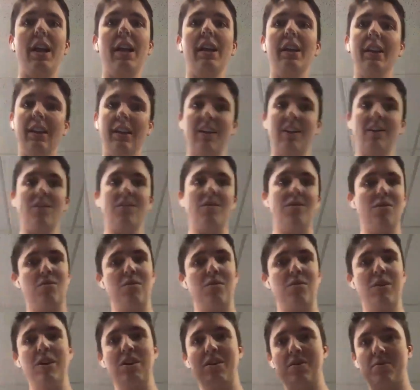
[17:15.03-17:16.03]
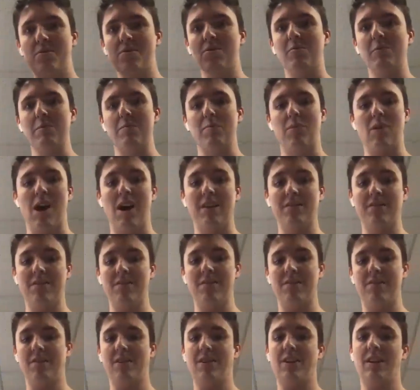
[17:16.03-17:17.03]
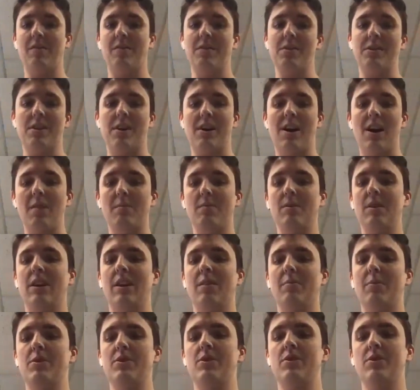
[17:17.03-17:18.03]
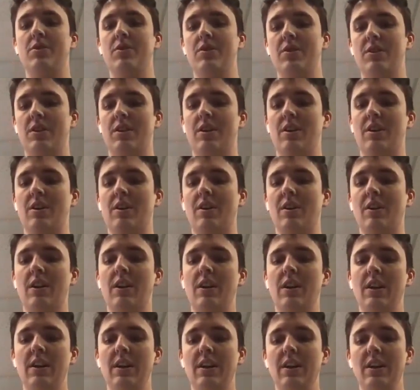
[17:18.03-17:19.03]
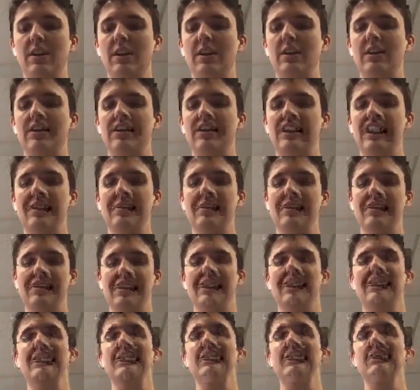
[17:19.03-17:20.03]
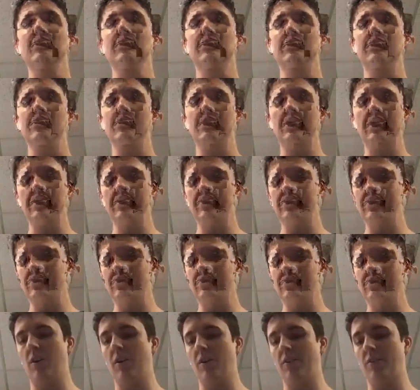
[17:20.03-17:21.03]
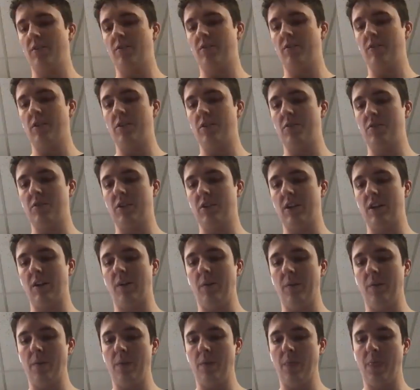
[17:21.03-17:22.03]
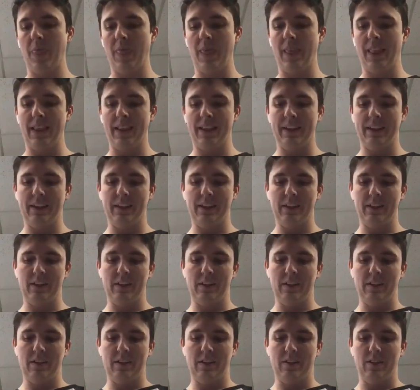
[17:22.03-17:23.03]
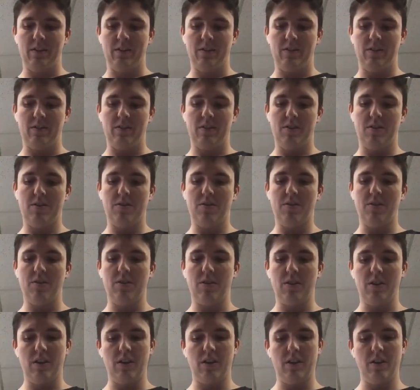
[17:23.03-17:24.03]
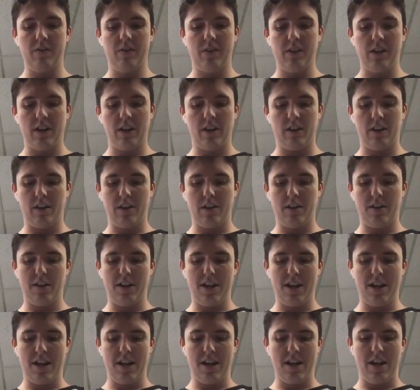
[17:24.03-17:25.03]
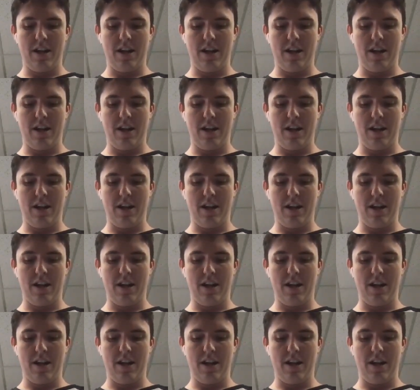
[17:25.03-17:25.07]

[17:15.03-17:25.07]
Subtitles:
can thread through and be processed at a given time, and how much total sequencing yield you can do on a flow cell. So you've got the